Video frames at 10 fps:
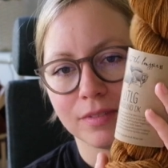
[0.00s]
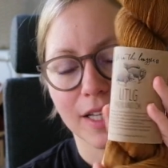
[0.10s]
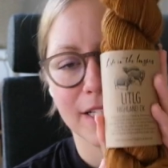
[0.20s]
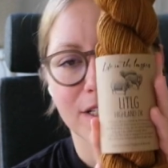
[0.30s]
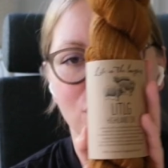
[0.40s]

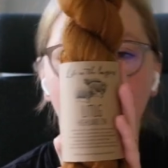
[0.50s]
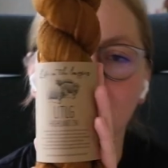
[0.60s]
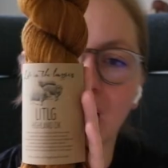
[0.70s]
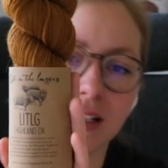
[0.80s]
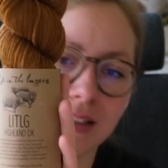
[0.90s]
It's so
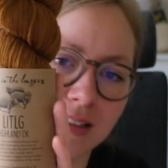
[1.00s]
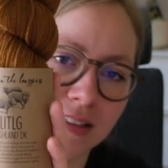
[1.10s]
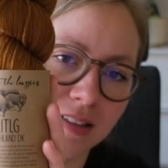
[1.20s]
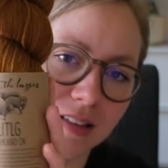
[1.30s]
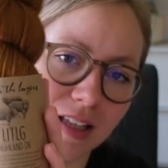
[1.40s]
nice.
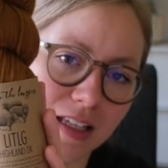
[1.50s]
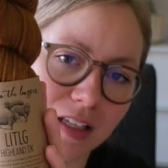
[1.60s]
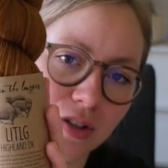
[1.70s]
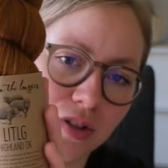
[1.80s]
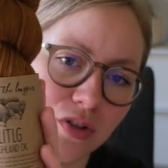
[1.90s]
Like,
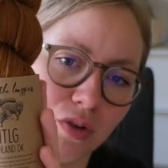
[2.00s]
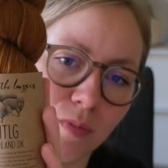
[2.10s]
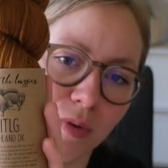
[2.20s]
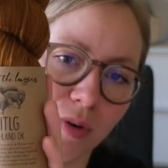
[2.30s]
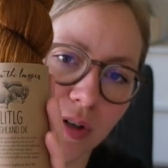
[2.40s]

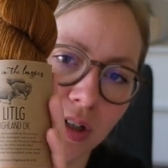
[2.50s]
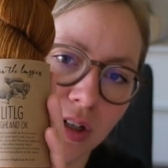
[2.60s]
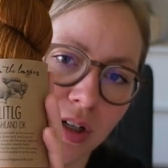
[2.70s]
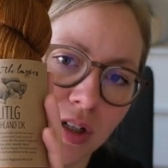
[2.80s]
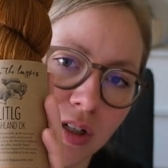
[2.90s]
super,
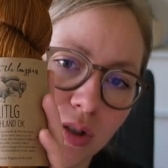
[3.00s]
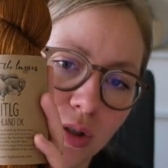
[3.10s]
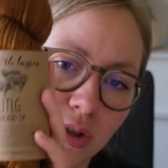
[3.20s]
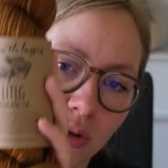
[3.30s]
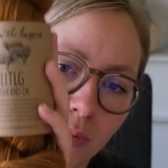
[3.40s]

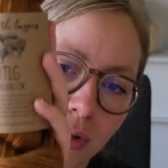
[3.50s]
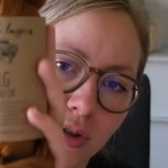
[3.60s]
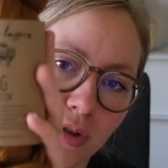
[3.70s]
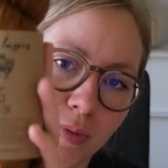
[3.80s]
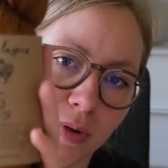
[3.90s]
super
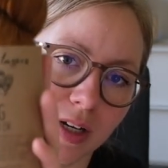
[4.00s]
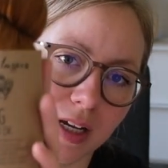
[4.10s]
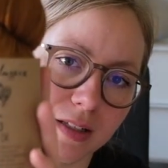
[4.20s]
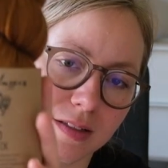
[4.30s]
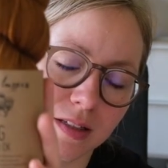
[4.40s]
duper
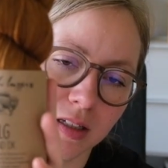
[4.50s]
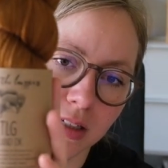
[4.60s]
nice.